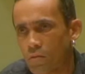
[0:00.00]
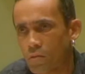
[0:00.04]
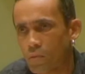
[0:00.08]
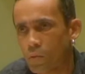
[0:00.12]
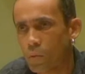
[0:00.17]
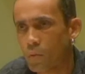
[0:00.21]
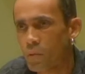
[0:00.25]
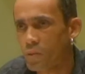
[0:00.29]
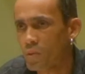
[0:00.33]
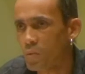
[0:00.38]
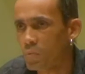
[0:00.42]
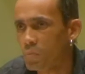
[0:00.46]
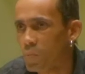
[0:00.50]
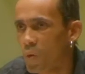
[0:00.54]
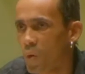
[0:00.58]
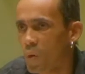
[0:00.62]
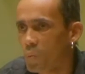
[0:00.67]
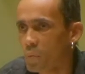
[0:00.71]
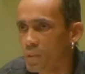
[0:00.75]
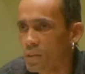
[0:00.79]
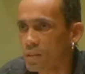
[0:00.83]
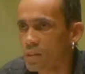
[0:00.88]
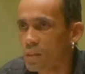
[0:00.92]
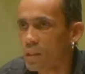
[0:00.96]
when the
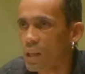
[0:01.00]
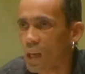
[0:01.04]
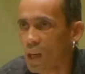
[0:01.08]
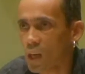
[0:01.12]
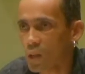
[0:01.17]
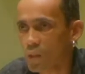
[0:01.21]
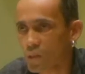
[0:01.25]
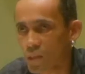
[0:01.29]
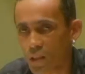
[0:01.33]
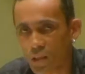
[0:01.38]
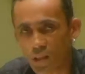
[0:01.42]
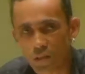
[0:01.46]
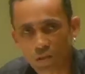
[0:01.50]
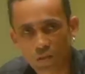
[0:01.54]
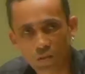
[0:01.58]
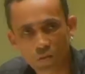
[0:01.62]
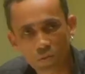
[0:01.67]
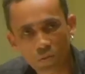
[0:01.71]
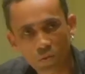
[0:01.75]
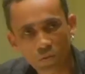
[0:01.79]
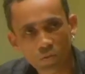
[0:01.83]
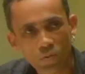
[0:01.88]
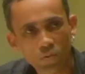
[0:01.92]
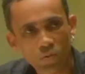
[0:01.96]
moment allows us
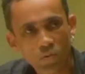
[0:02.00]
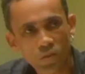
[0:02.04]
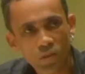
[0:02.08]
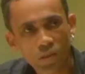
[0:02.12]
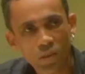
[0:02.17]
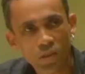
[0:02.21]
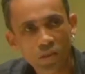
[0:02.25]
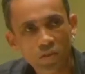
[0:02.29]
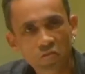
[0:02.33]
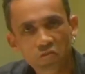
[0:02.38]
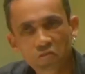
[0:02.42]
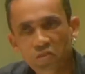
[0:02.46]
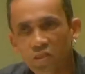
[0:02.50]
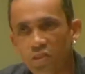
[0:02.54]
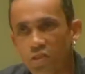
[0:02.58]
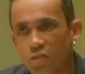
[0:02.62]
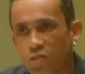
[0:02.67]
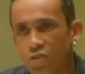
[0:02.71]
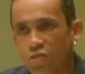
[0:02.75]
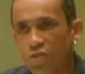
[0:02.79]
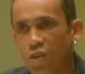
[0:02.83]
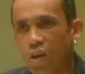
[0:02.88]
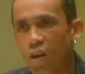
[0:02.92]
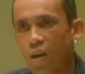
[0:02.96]
to feel
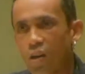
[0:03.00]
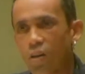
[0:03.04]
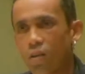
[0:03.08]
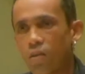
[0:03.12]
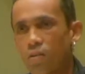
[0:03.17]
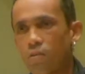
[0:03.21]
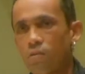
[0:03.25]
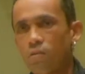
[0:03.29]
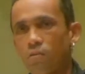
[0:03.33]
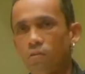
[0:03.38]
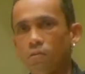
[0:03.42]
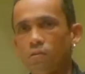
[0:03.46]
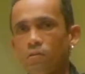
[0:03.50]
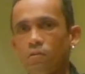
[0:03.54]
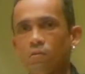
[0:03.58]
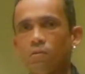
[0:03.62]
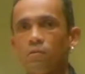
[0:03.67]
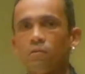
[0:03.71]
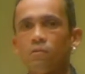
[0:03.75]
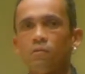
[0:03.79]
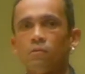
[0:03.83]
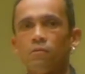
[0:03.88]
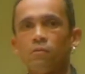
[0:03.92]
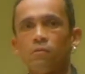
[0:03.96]
strong
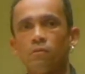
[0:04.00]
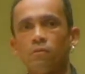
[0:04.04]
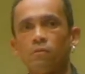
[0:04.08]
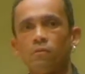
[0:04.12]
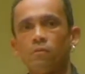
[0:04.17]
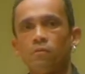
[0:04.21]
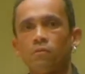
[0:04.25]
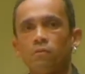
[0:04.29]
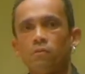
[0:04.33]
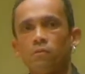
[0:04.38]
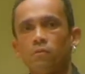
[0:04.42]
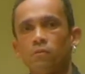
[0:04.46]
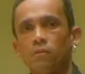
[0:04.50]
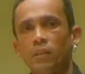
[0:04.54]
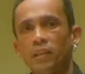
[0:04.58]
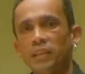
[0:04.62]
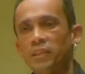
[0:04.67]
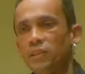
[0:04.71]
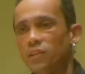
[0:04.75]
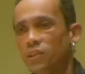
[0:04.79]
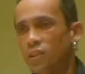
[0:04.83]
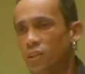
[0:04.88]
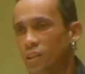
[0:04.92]
and it's